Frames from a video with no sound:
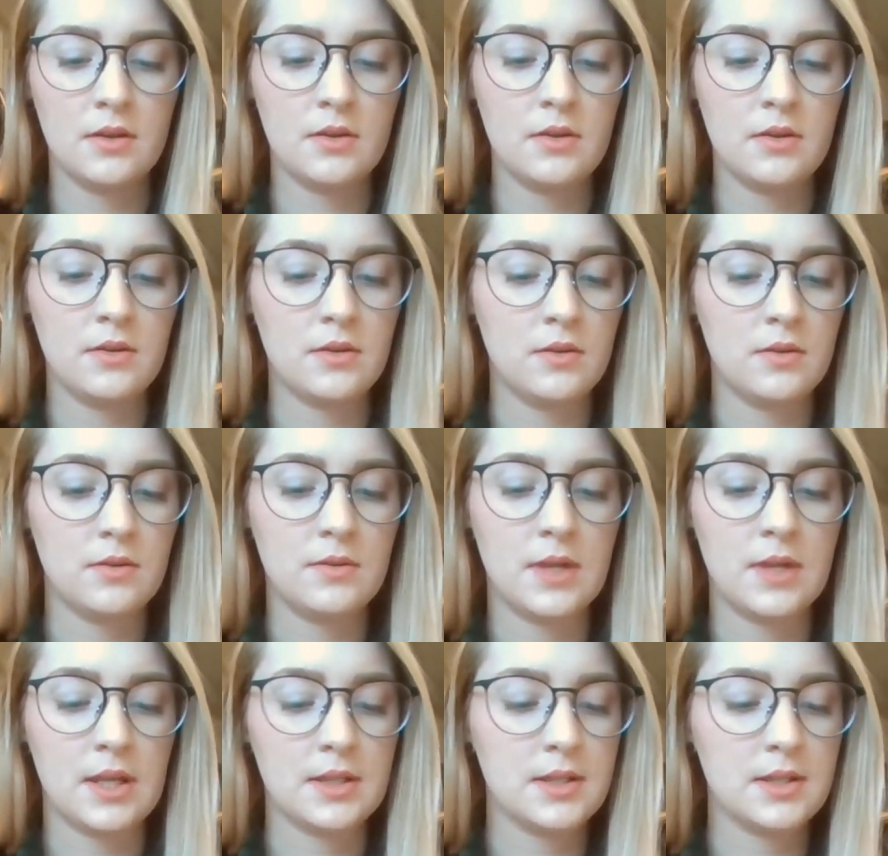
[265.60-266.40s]
who
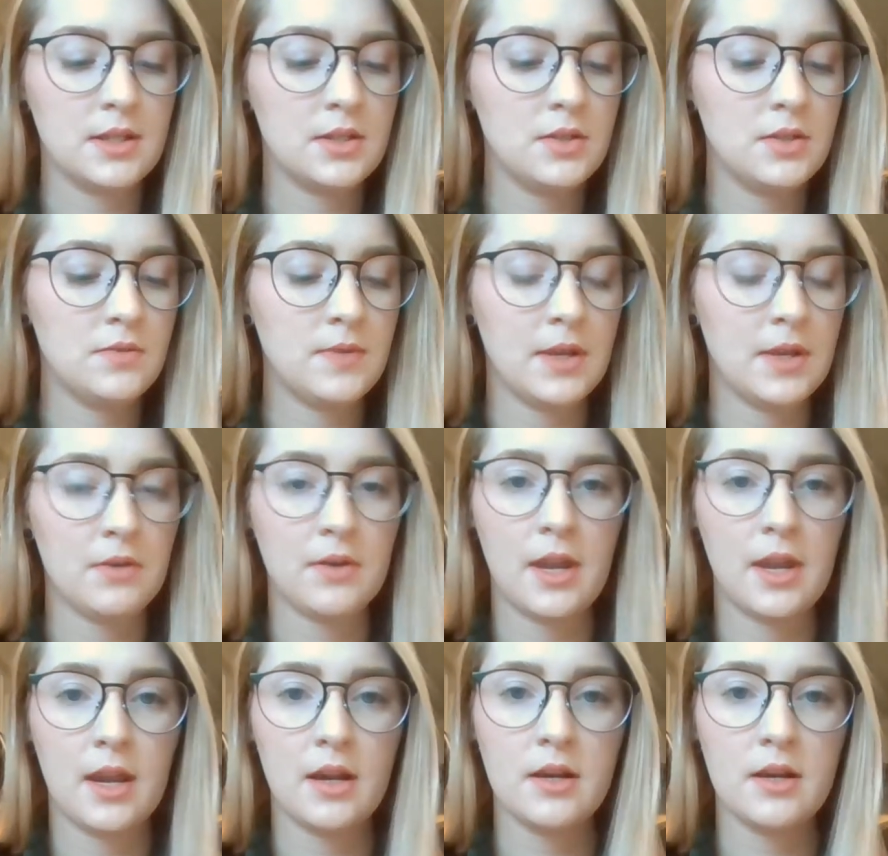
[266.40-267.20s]
need to do nail
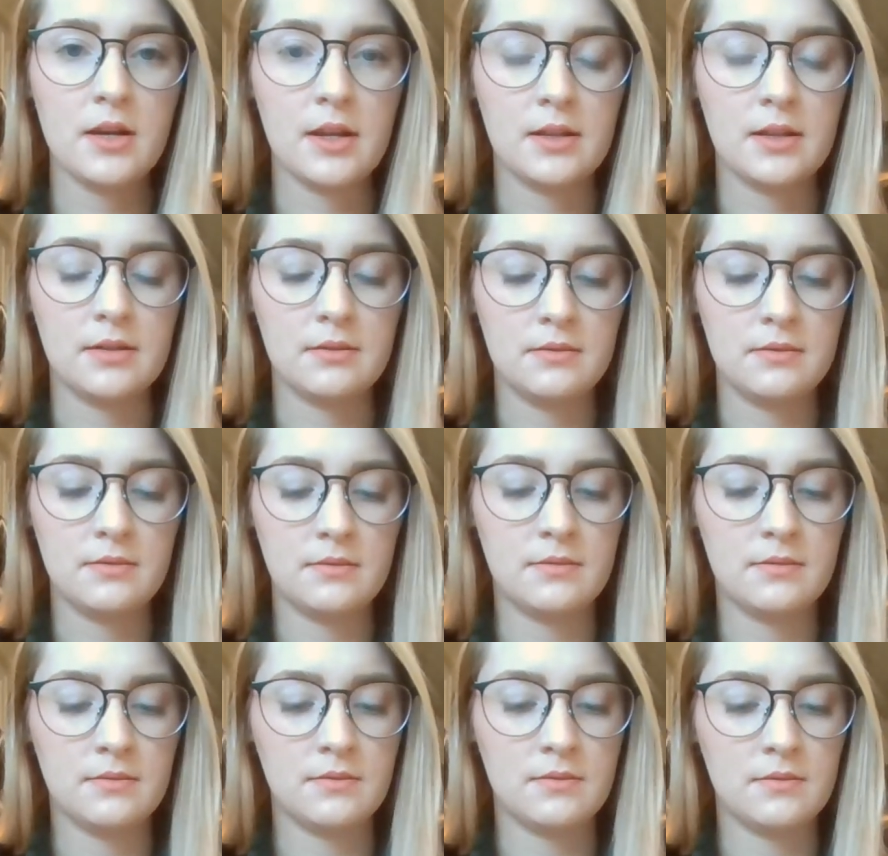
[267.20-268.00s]
care and
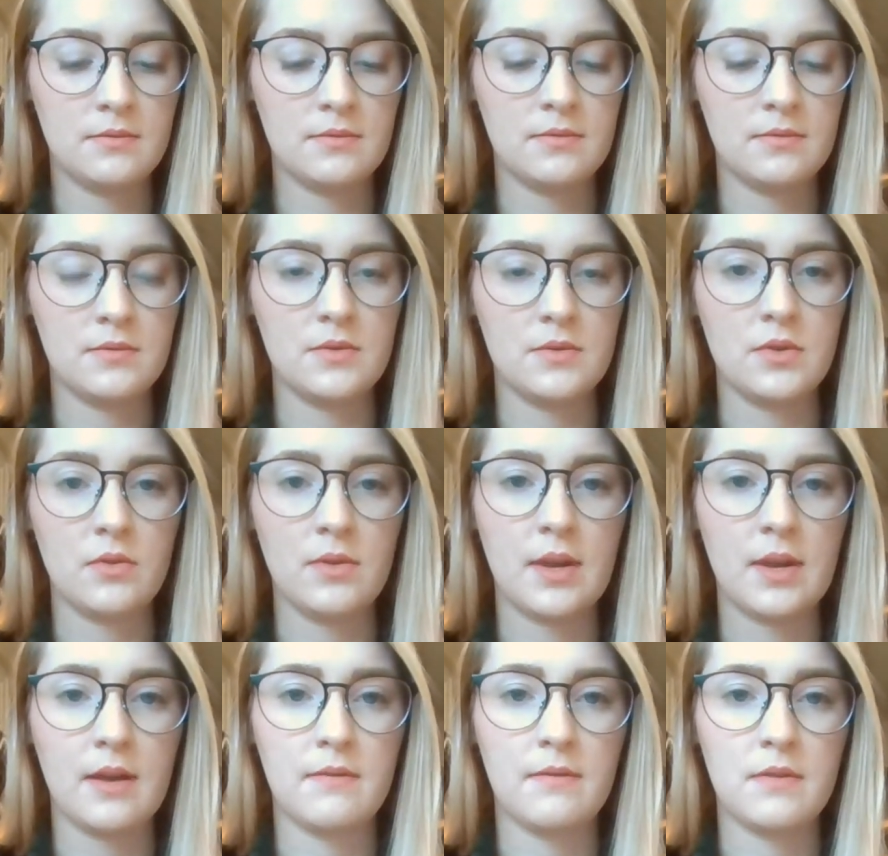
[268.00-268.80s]
don't
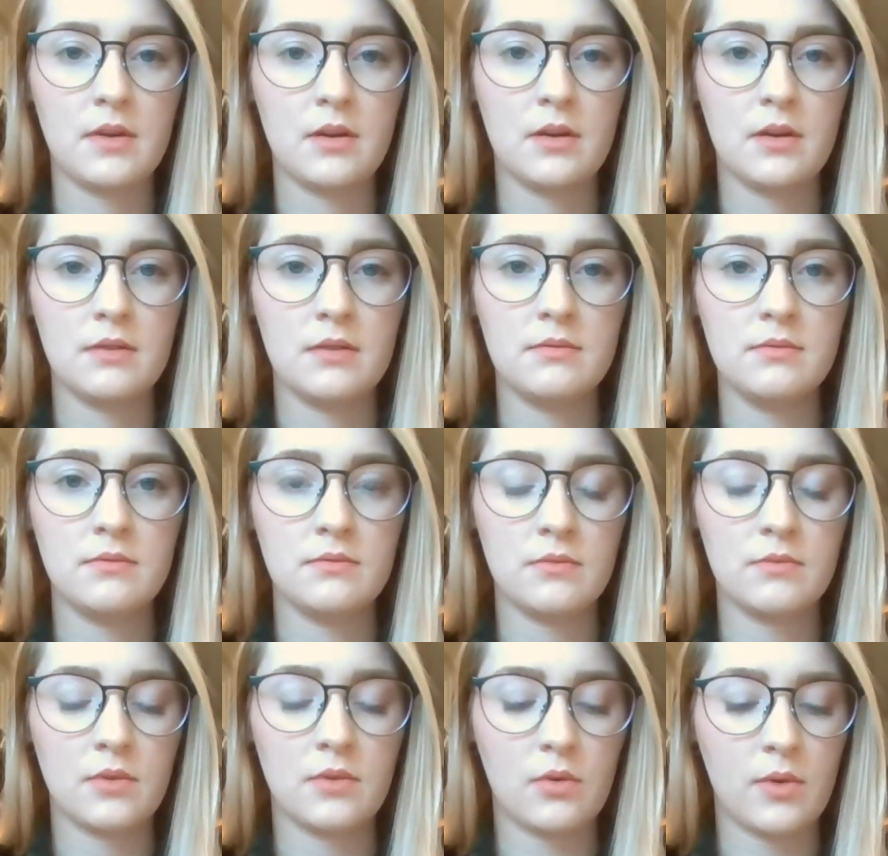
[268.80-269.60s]
have the
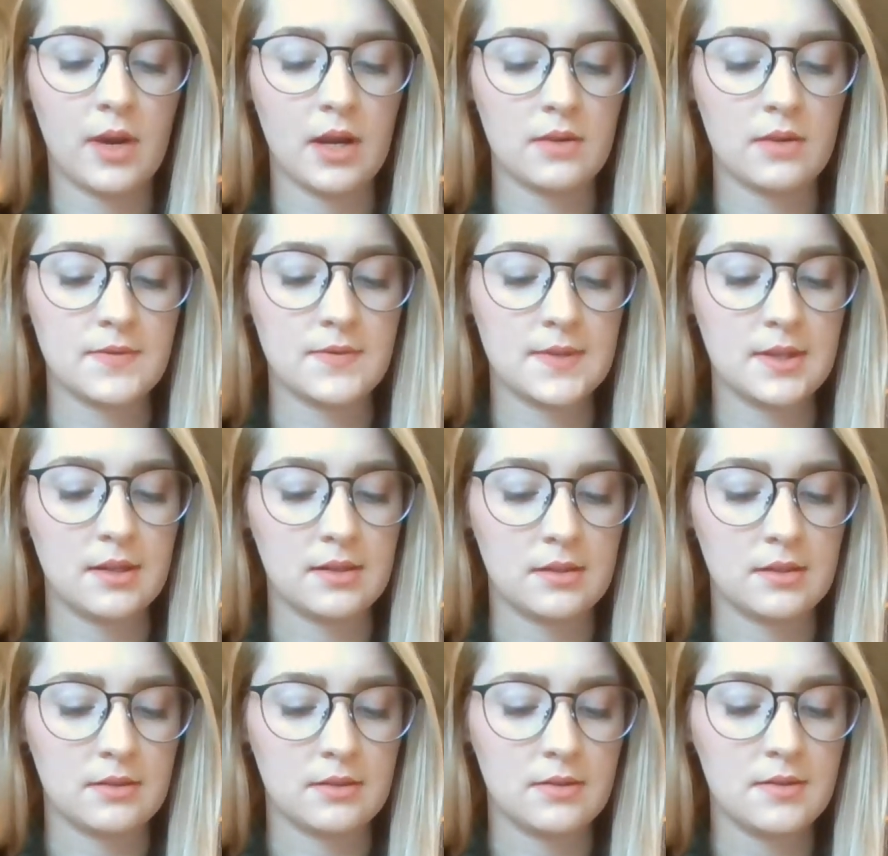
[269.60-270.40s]
required
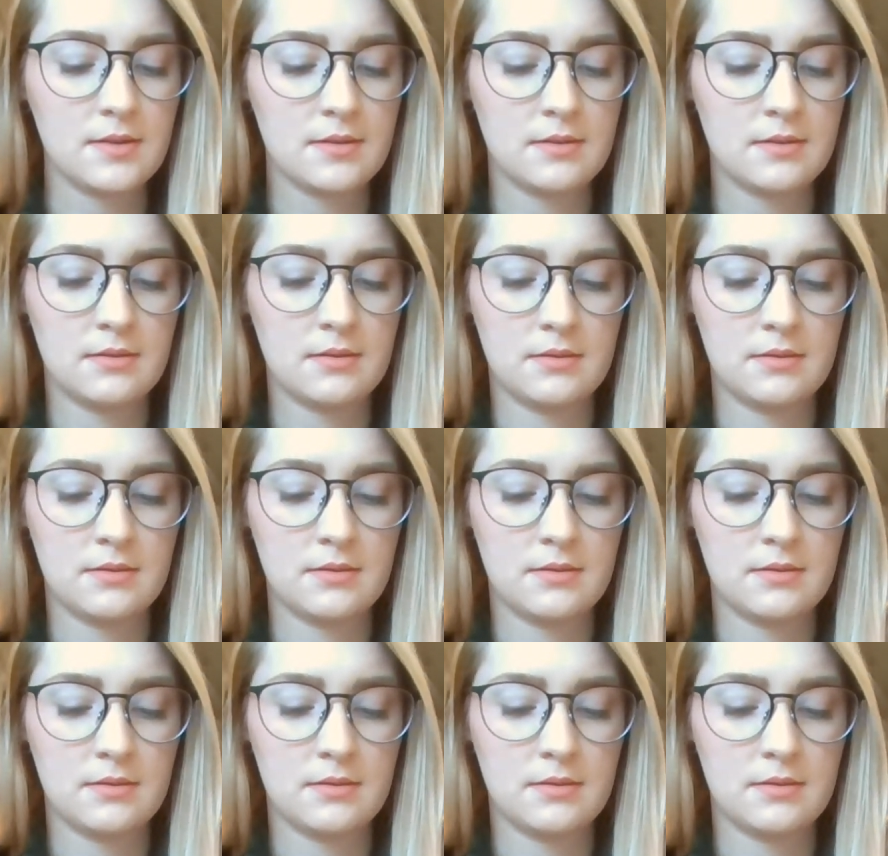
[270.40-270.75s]
skills.